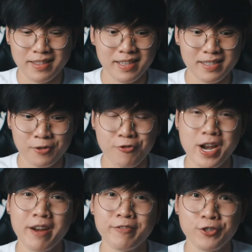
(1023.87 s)
this
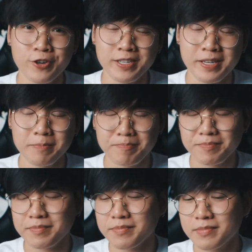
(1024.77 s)
creative journey,
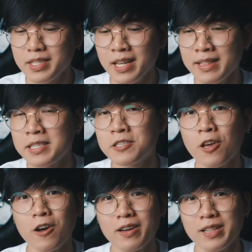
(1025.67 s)
let's
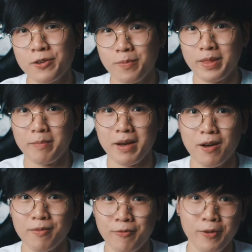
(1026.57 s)
talk a little bit
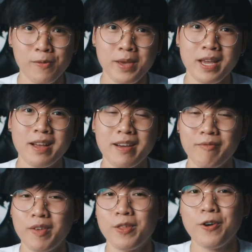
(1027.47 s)
about filming
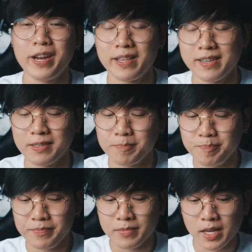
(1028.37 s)
and video editing.
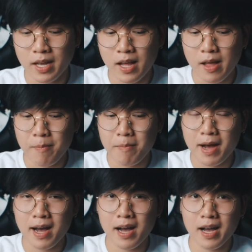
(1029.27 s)

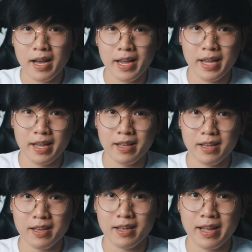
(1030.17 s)
My
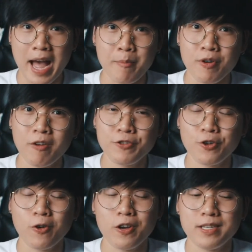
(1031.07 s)
camera of
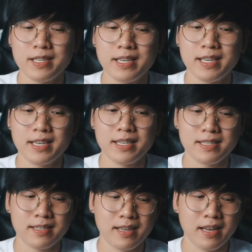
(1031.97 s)
choice
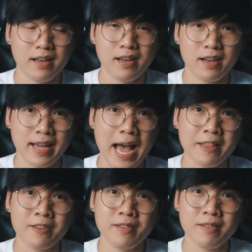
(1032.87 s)
is a
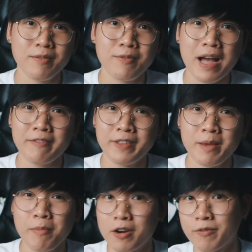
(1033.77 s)
Canon
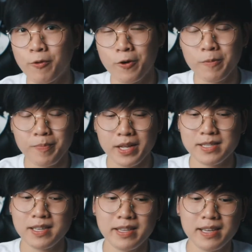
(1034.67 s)
5D Mark IV.
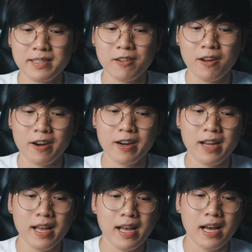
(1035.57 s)
It's a DSLR,
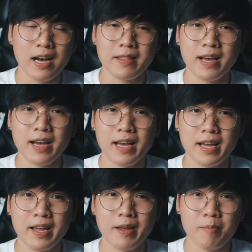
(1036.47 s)
and
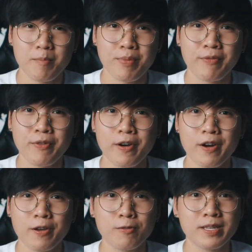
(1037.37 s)
I
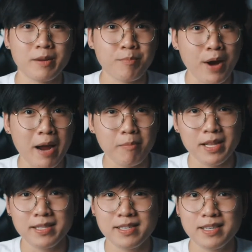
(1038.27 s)
prefer using prime
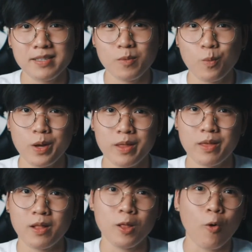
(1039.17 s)
lenses
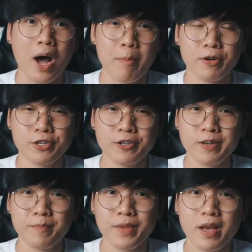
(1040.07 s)
with low
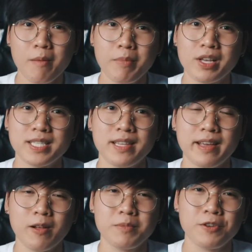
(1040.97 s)
aperture because it
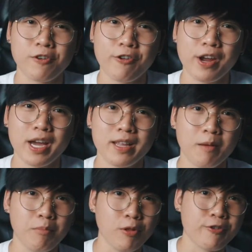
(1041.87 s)
helps you create
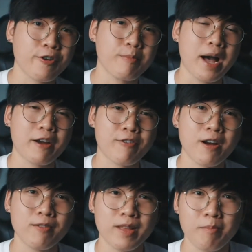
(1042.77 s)
a blurrier
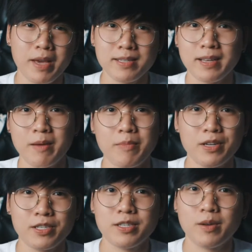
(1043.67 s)
background and makes the
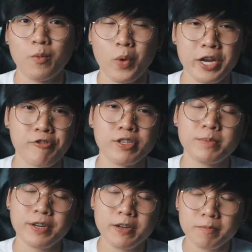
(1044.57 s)
image way
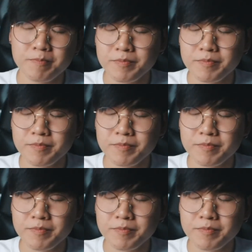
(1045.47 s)
crispier.